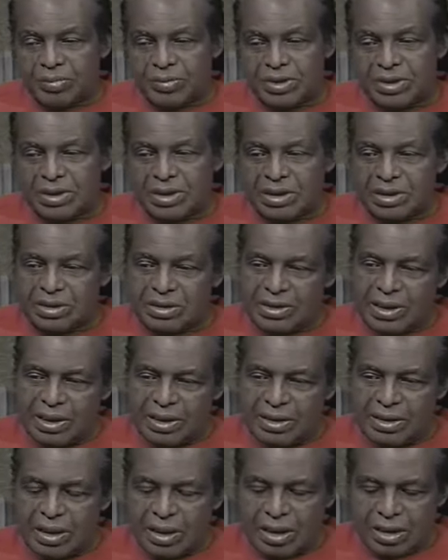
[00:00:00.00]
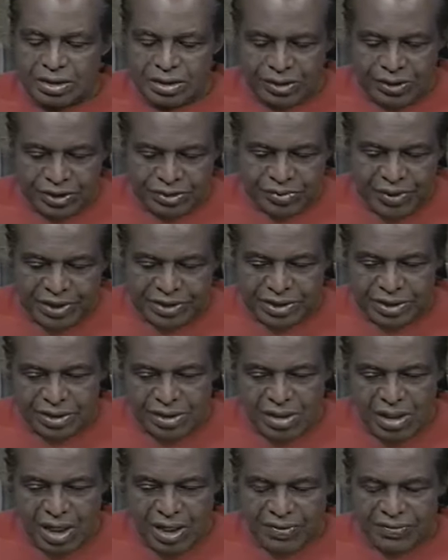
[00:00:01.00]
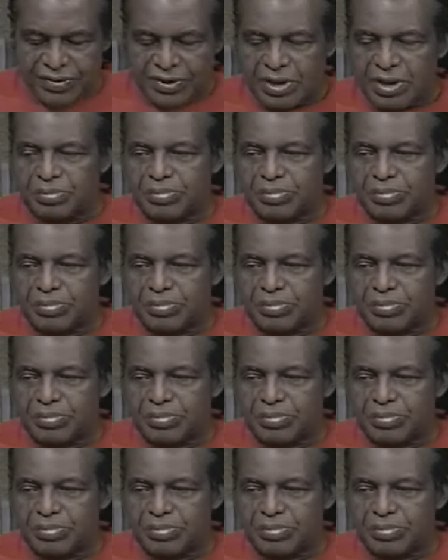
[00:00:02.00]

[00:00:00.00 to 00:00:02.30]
We teach that George Washington Carver